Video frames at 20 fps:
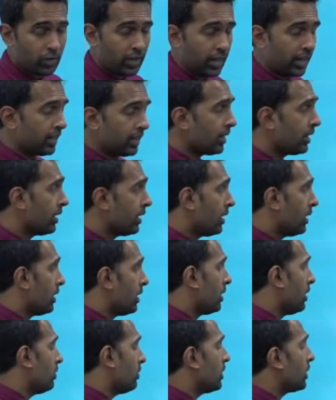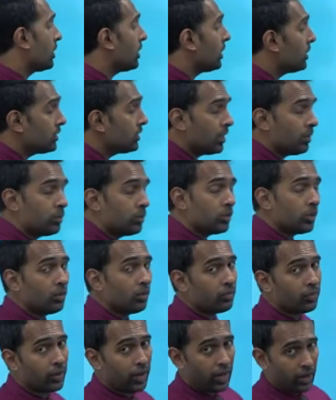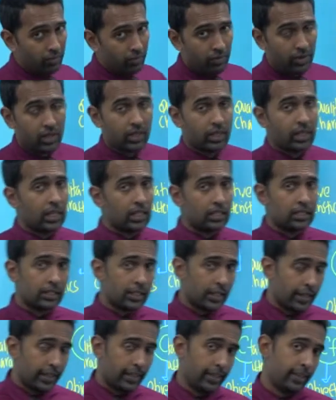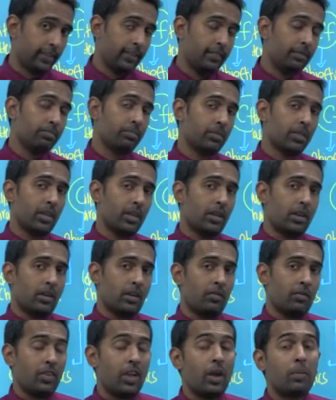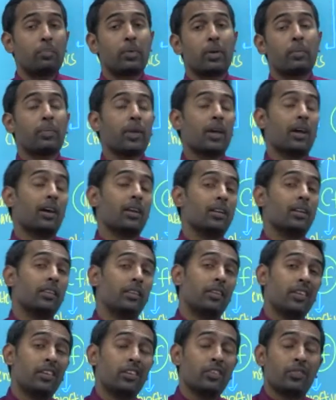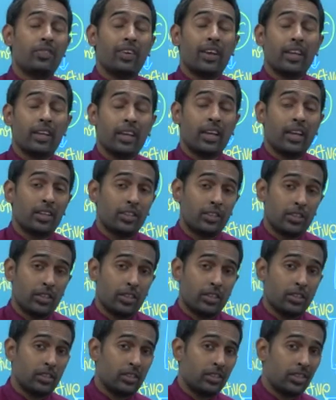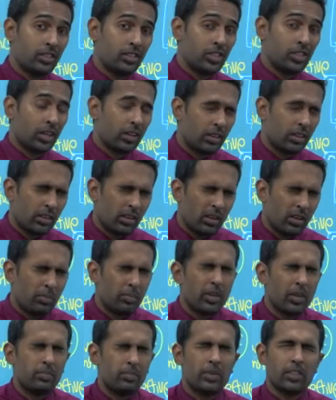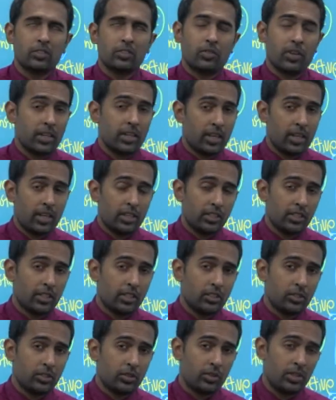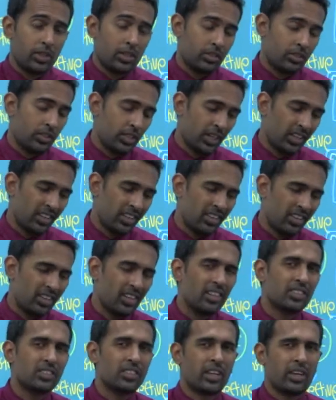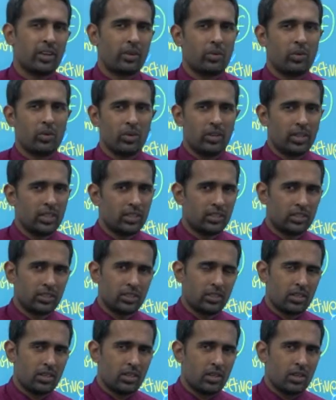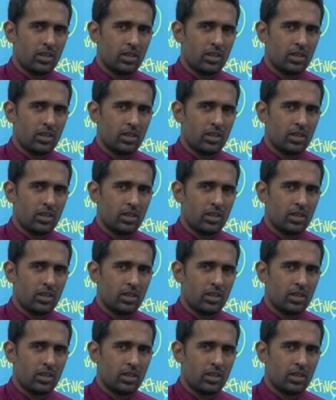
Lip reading: Right. Now, the conceptual framework is saying we are preparing these financials, the general purpose financials, to the general stakeholders.